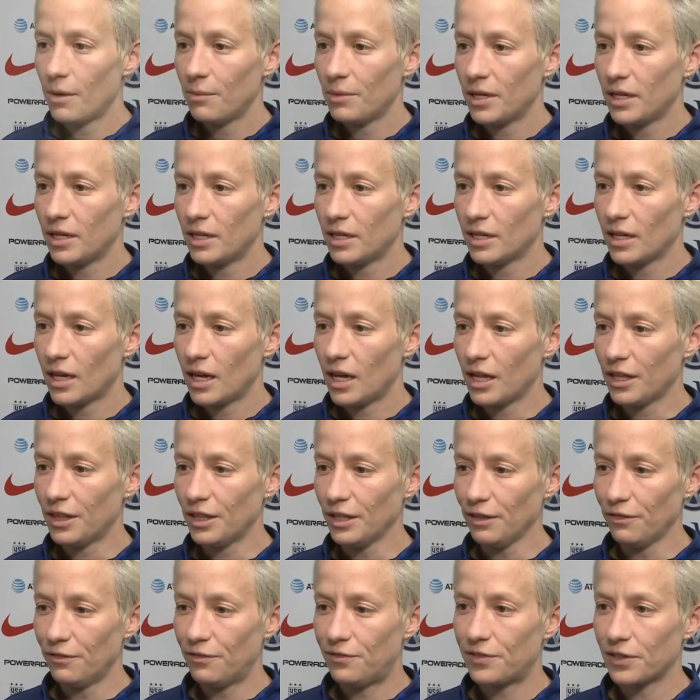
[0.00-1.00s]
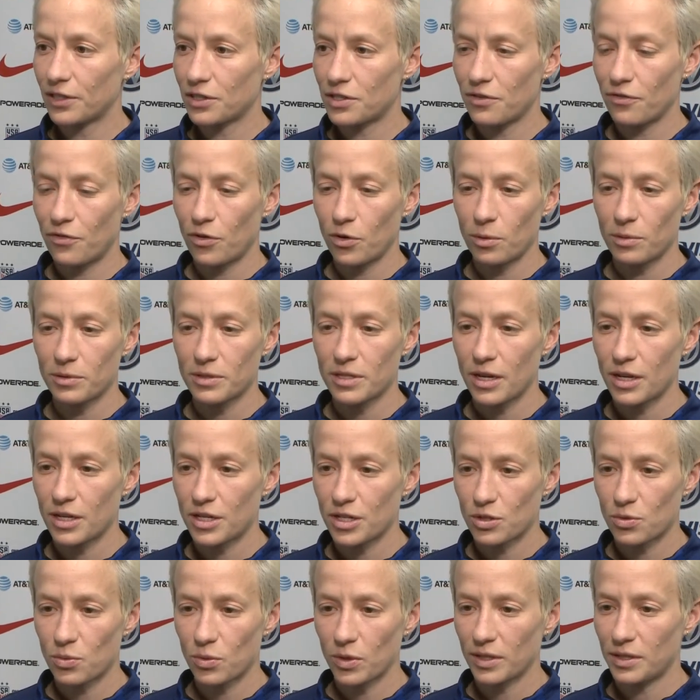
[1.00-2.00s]
I mean, I think first and foremost, I
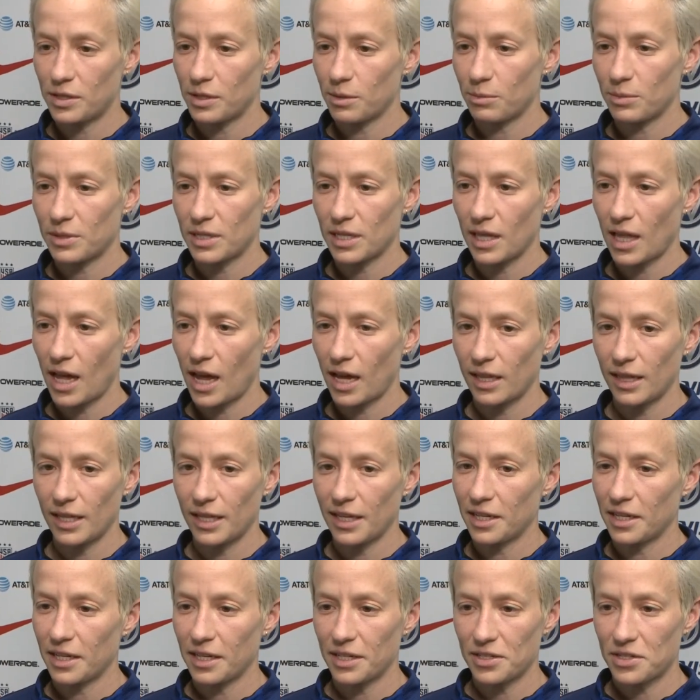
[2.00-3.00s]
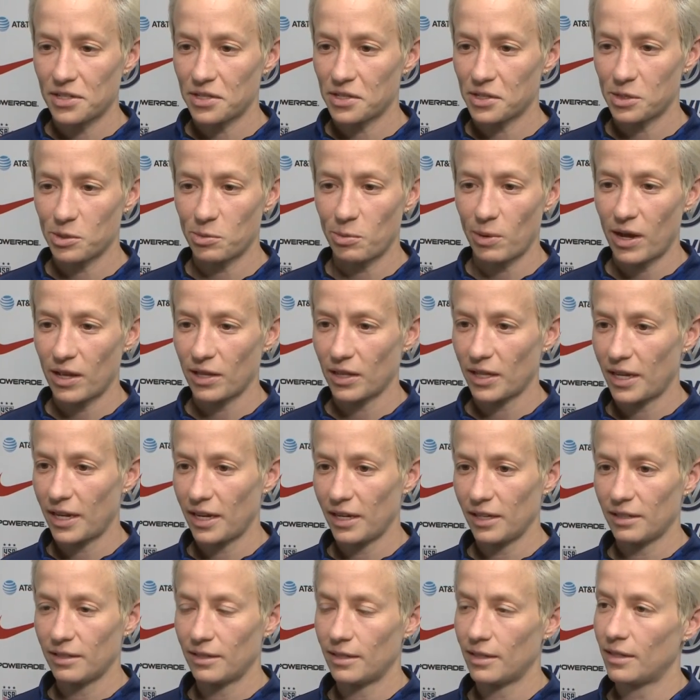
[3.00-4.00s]
just want them to like lean into the
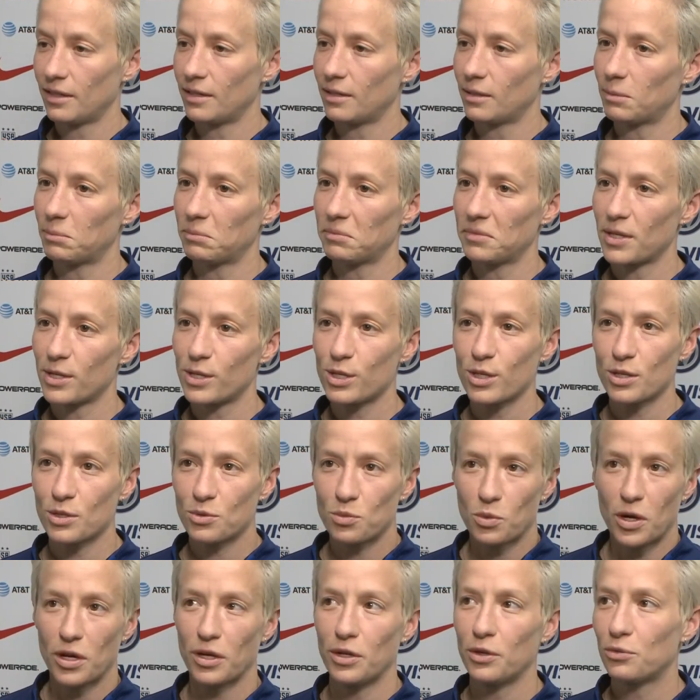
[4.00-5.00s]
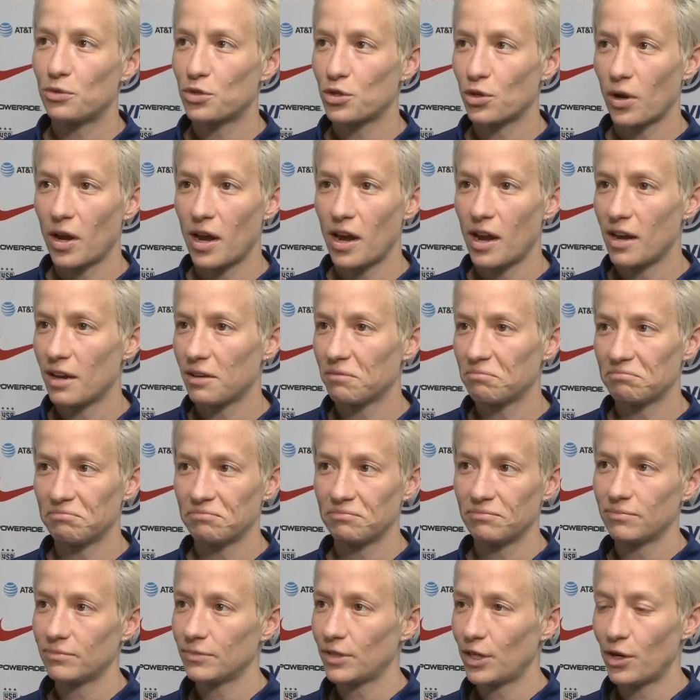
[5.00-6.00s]
spotlight. Um, this is what you
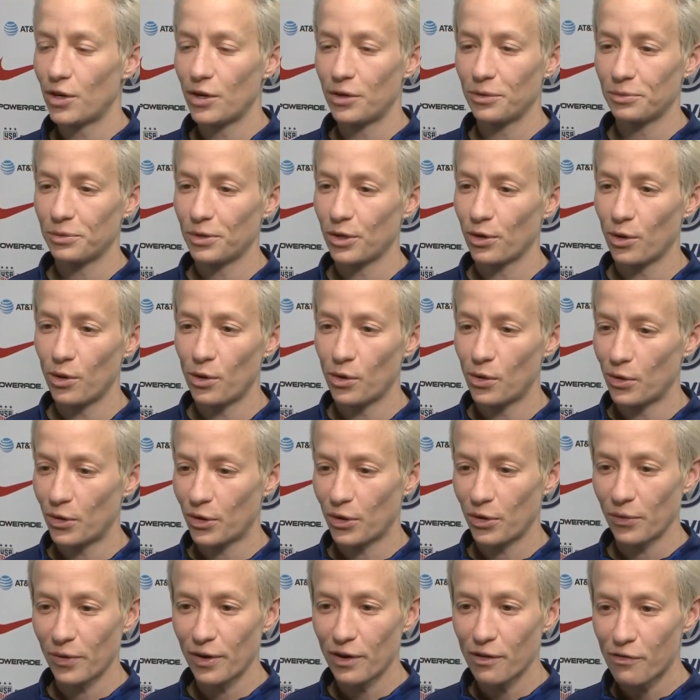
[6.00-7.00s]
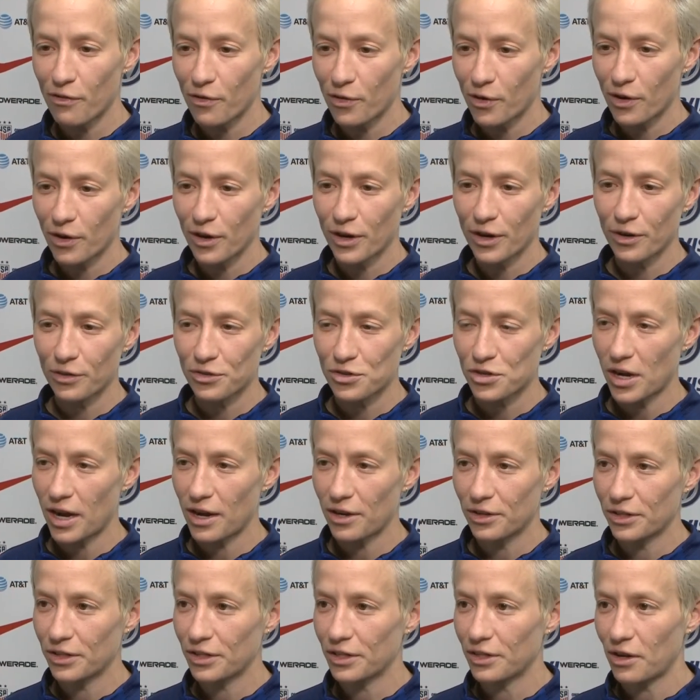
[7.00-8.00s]
train, you know, your whole career for, your
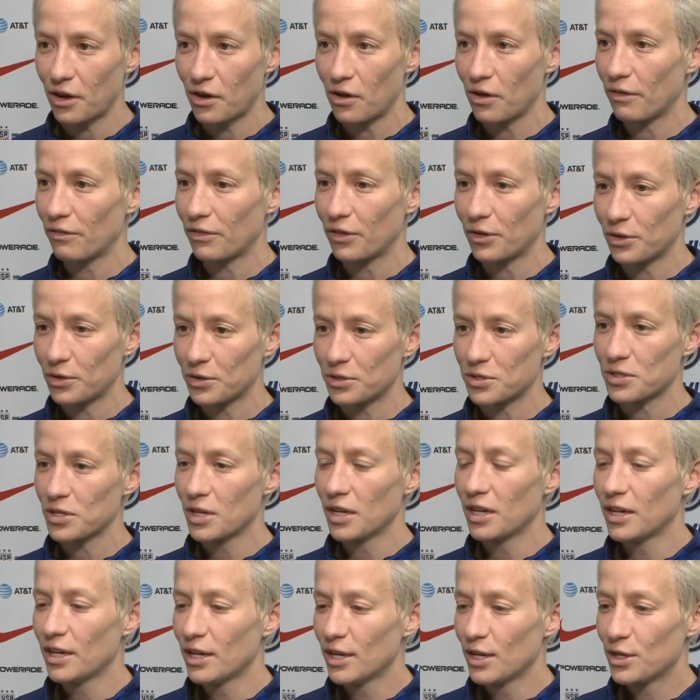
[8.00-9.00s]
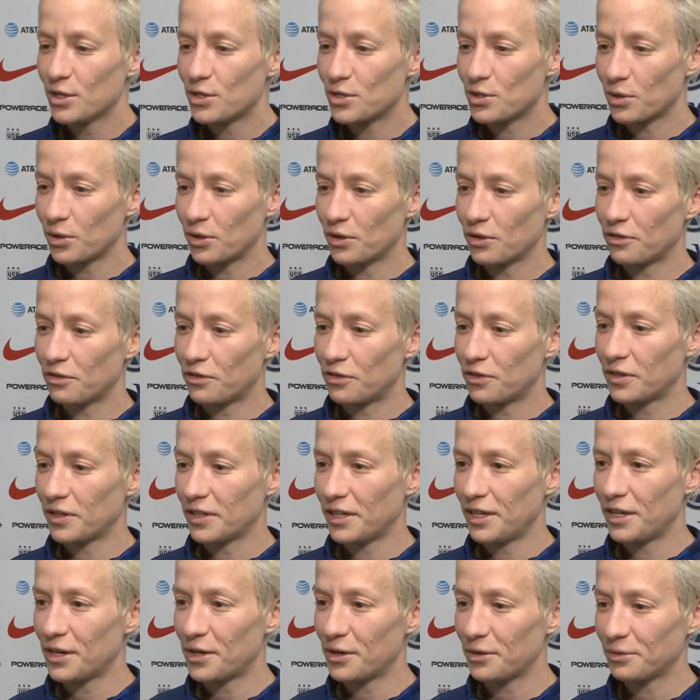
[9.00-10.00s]
childhood, all of those sort of,
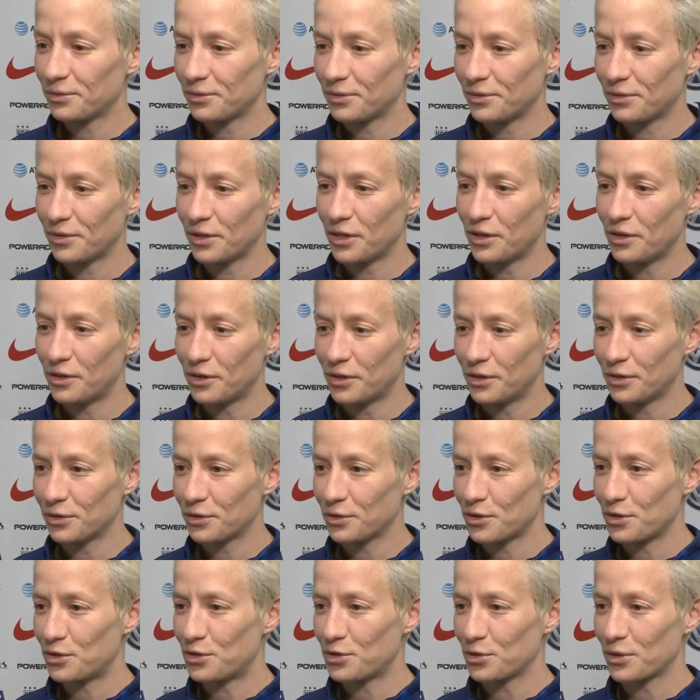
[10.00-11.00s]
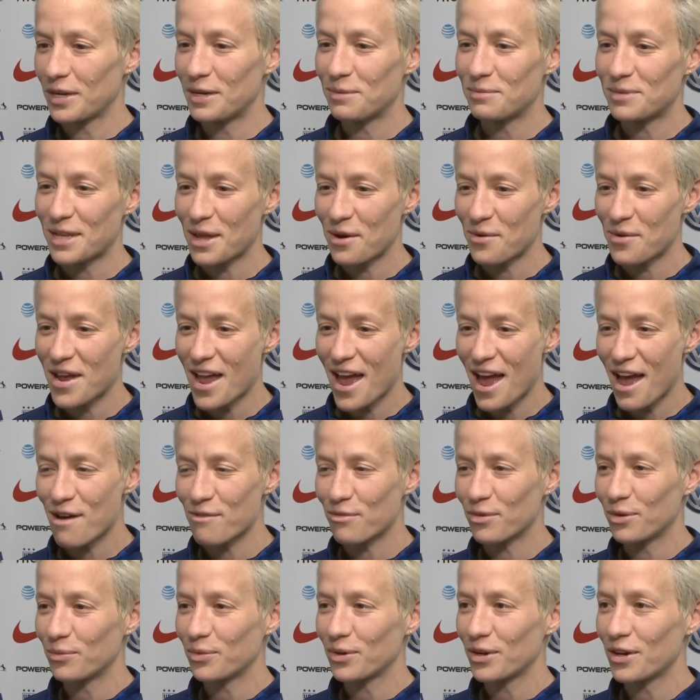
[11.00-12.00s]
you know, little dreams that we
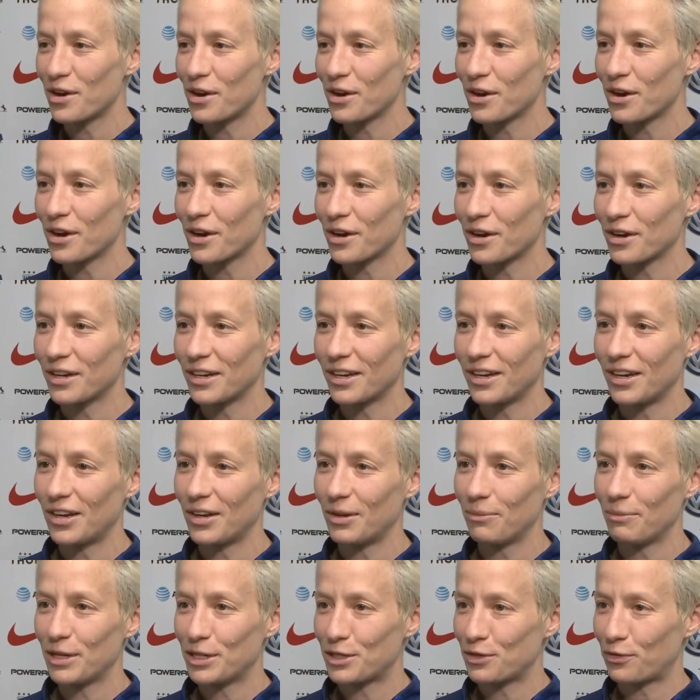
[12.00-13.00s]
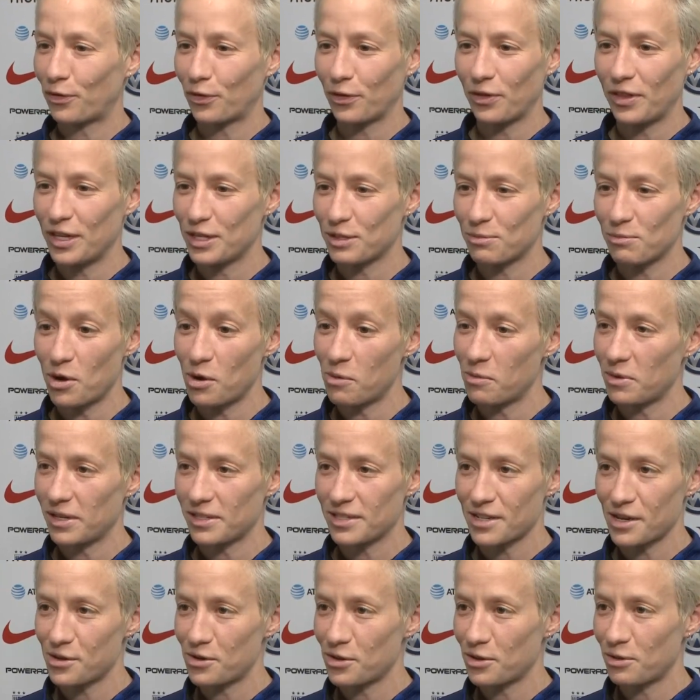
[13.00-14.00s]
have when we're younger. Um, it's for these
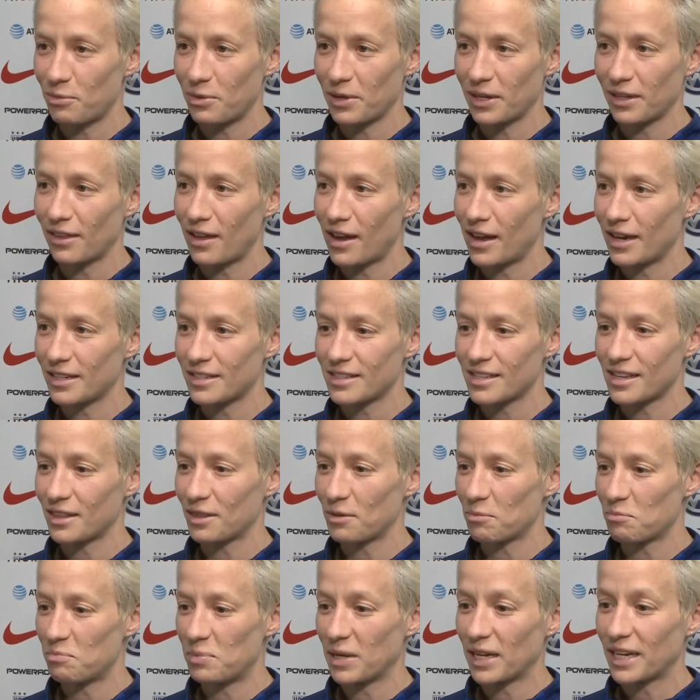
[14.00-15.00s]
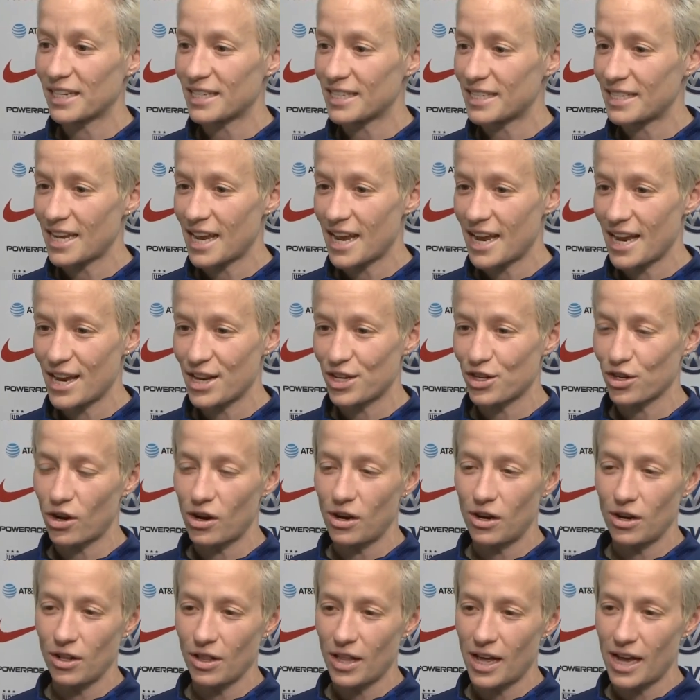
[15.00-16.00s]
moments under the big lights at the biggest stage.
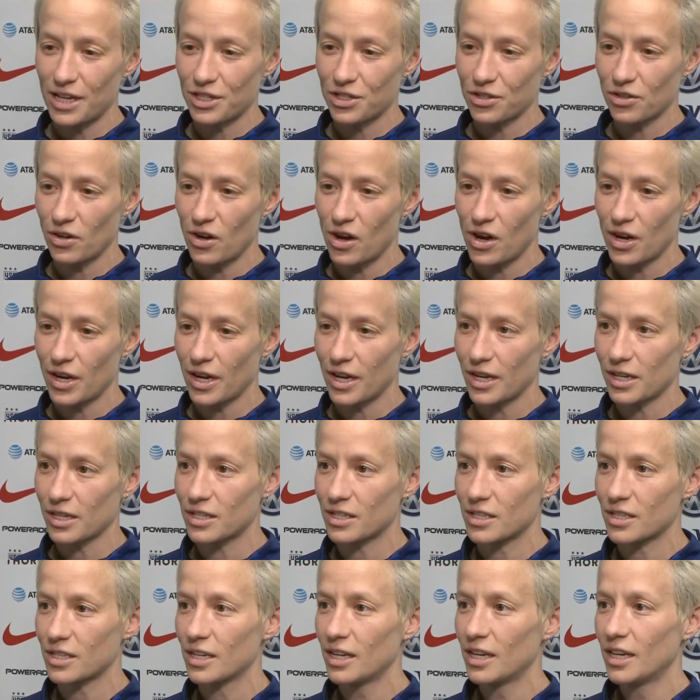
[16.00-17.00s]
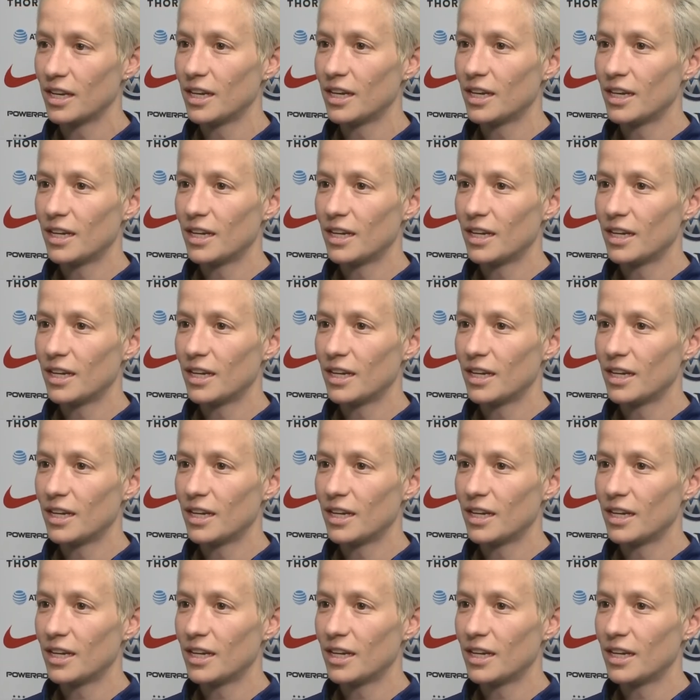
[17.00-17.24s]
All eyes are on us.